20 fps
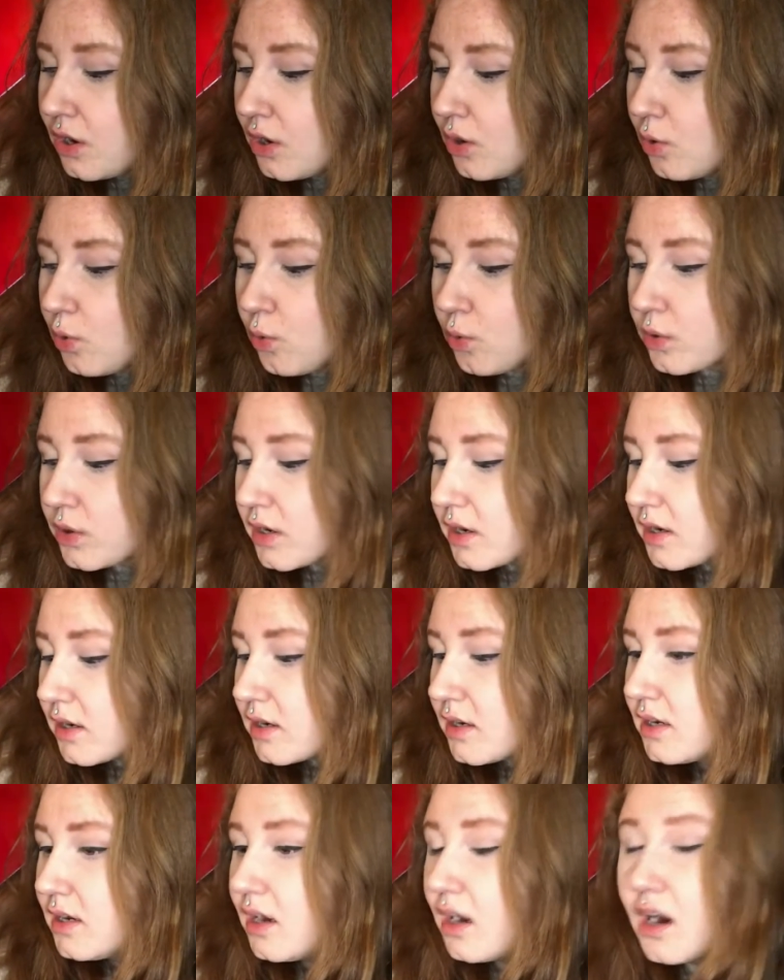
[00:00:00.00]
or
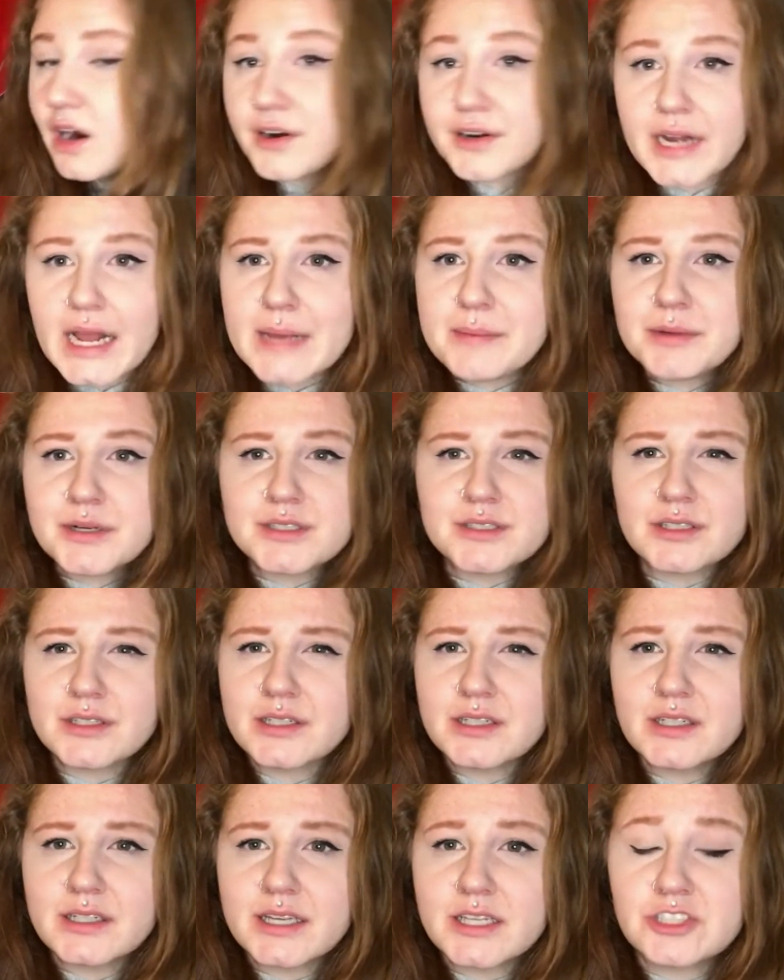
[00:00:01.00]
our neighbors are going
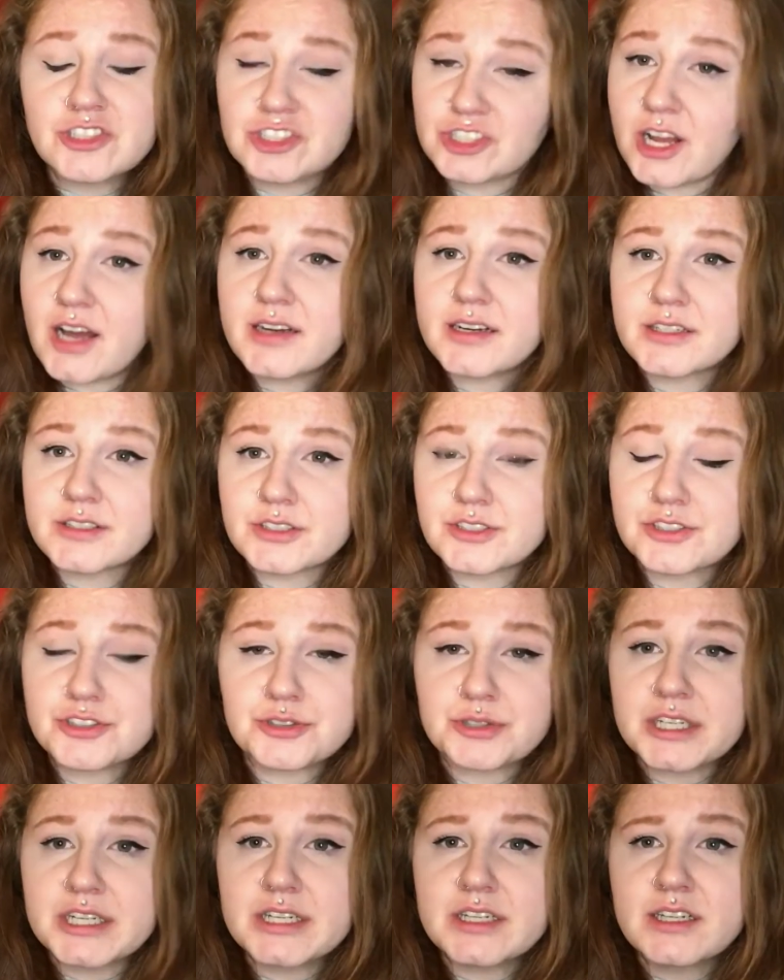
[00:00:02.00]
to get shot in the
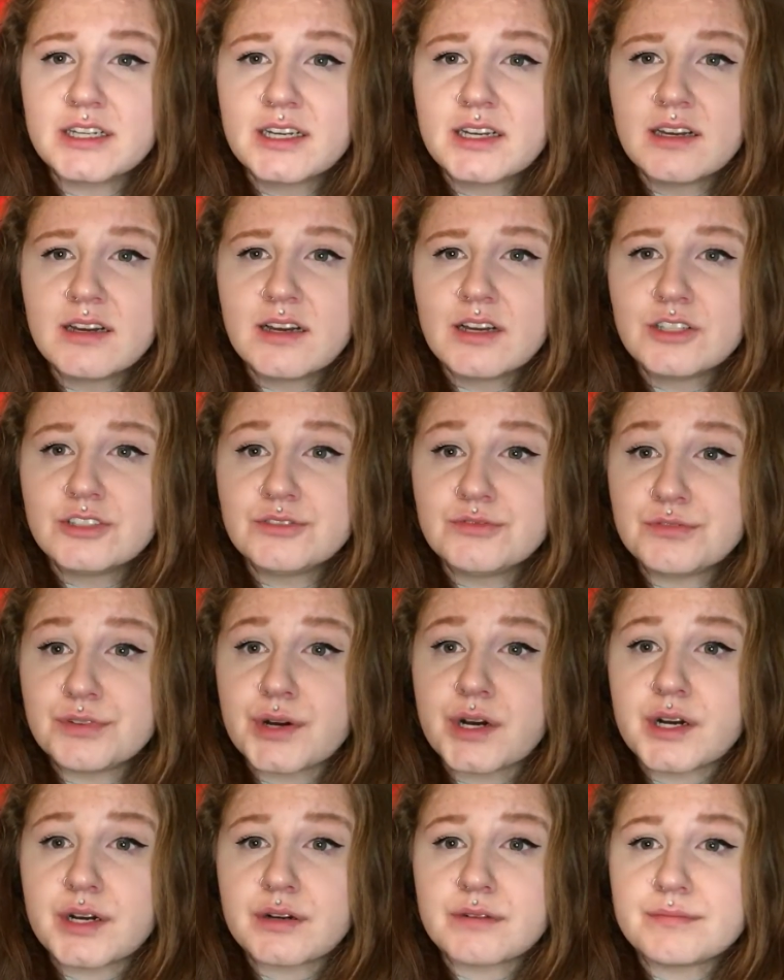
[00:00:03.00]
street
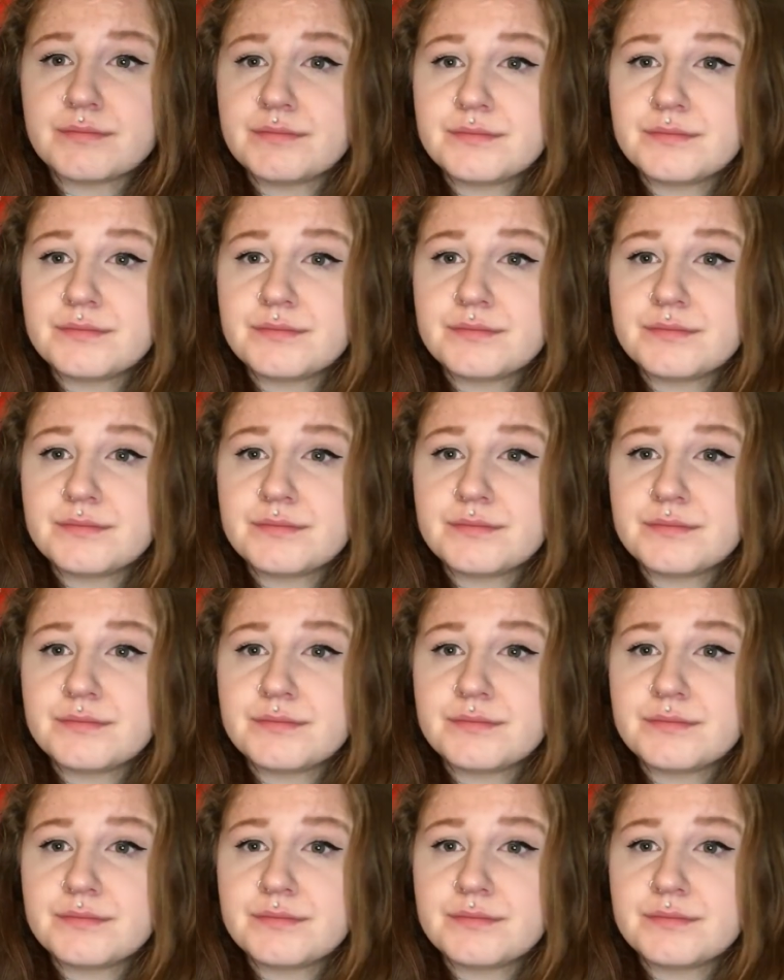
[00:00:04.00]
for